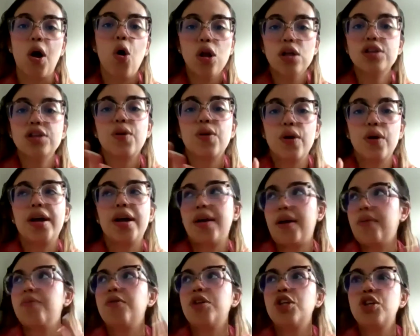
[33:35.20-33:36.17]
also
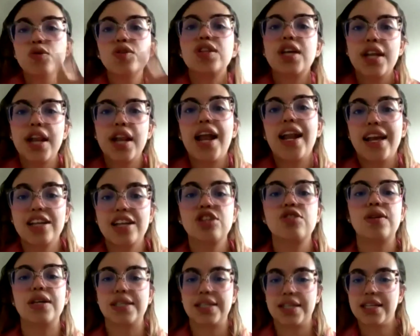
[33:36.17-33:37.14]
using
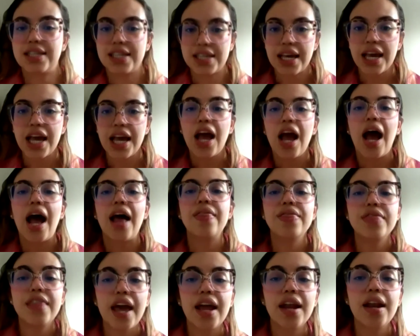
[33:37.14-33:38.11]
electricity.
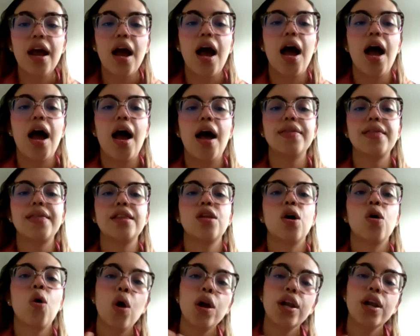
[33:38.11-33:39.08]
And then that
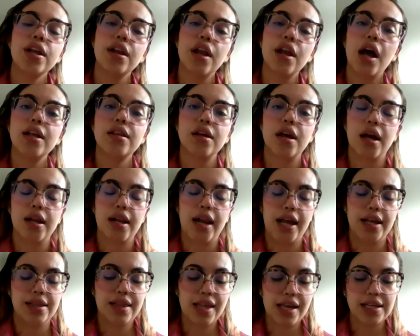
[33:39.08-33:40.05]
only not
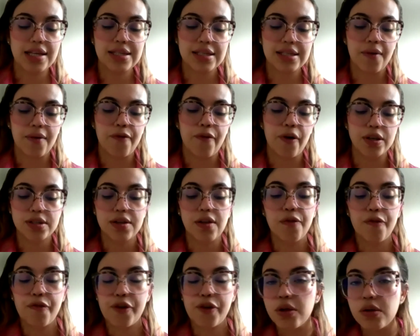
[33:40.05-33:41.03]
like this
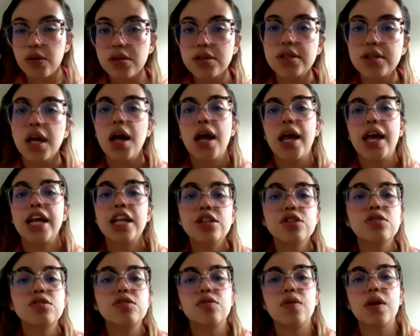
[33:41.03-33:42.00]
fossil fuels
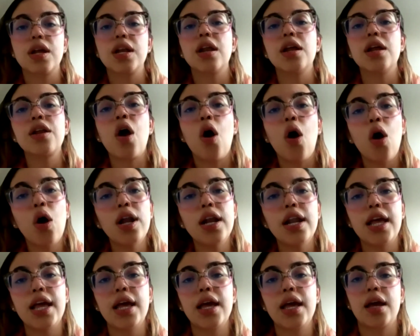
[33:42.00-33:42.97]
industry not
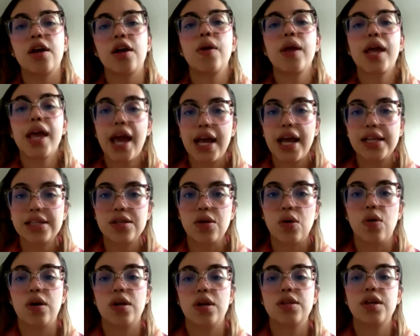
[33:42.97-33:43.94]
only creates
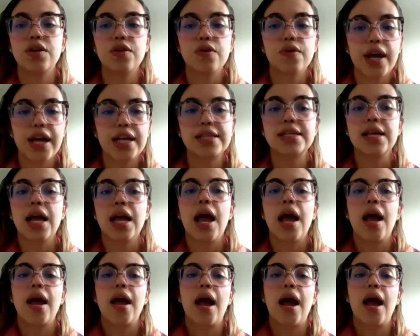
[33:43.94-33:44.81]
or generates